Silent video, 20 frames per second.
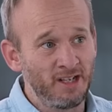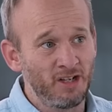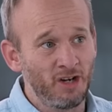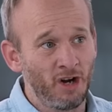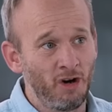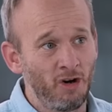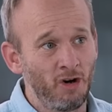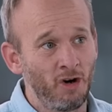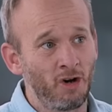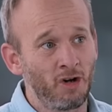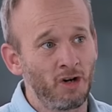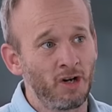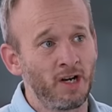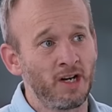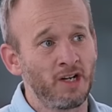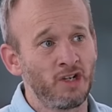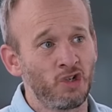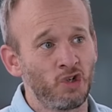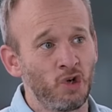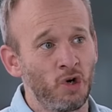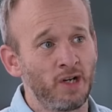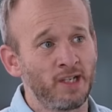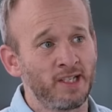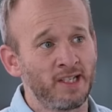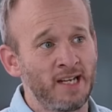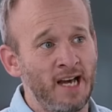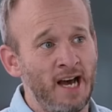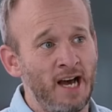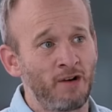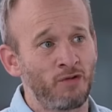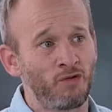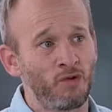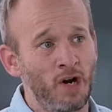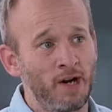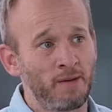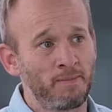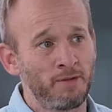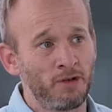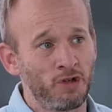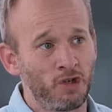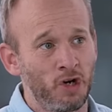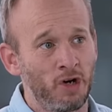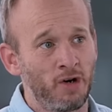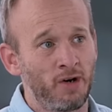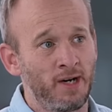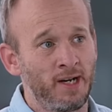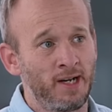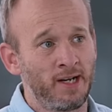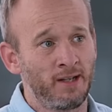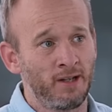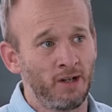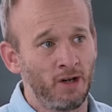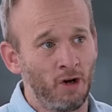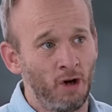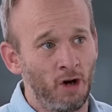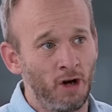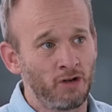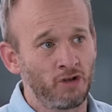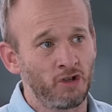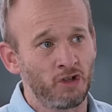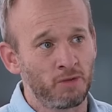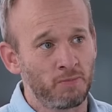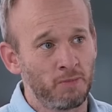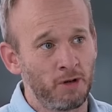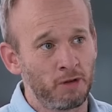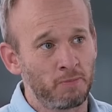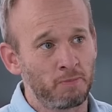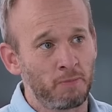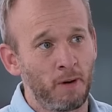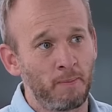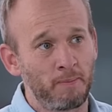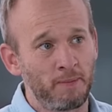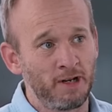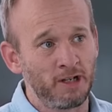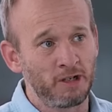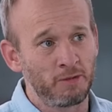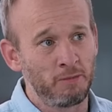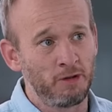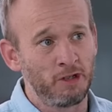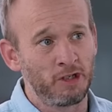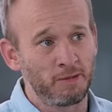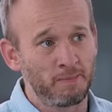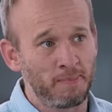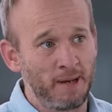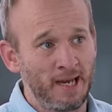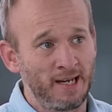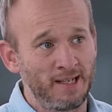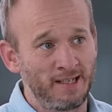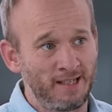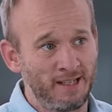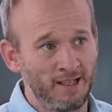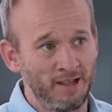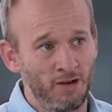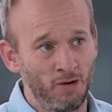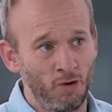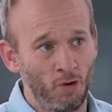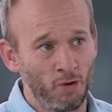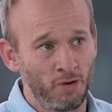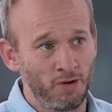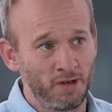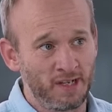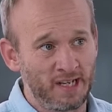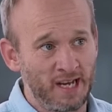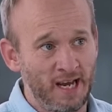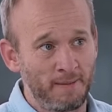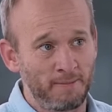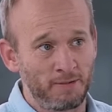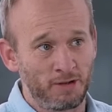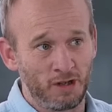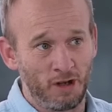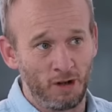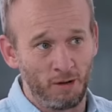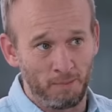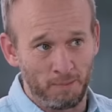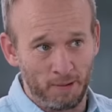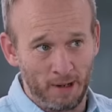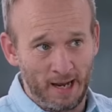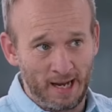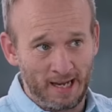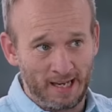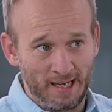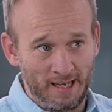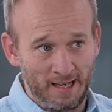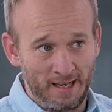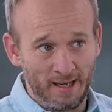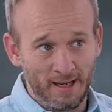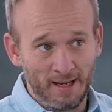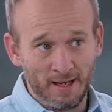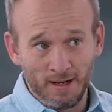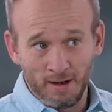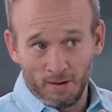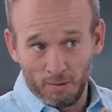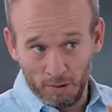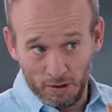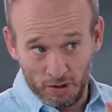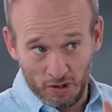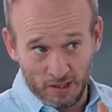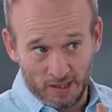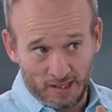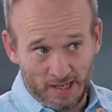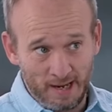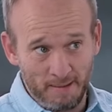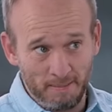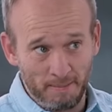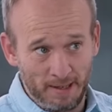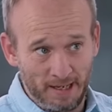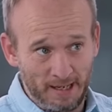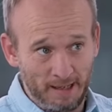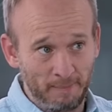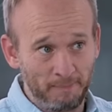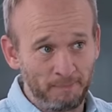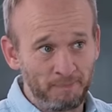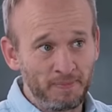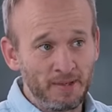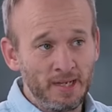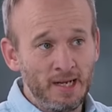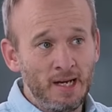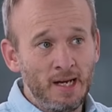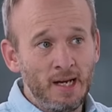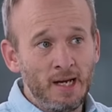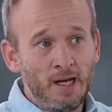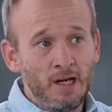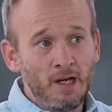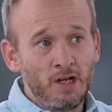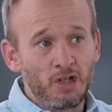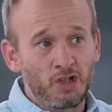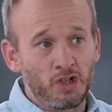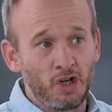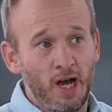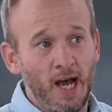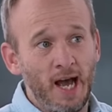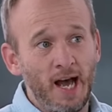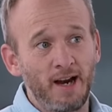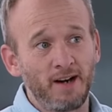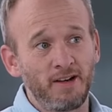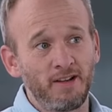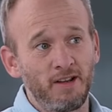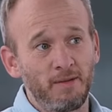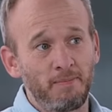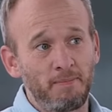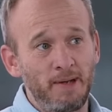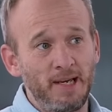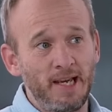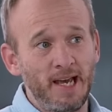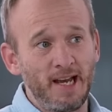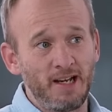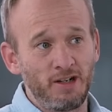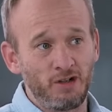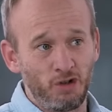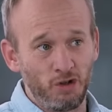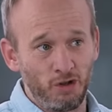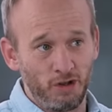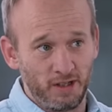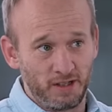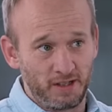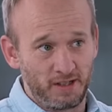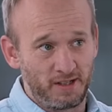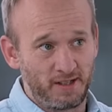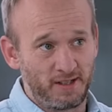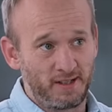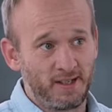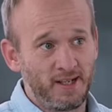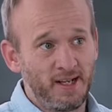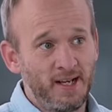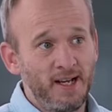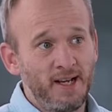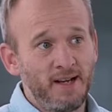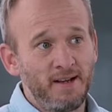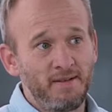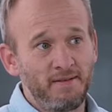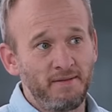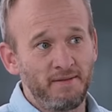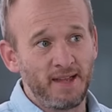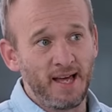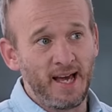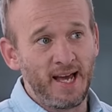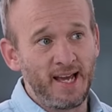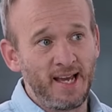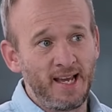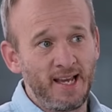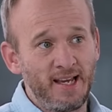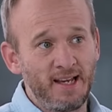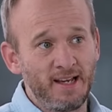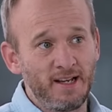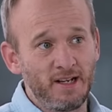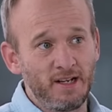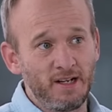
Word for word: no longer enjoys an outright majority in the largest, most populous municipality in the Northern Cape, Sol Plaatje, which is Kimberley. So how did the PA do this? They,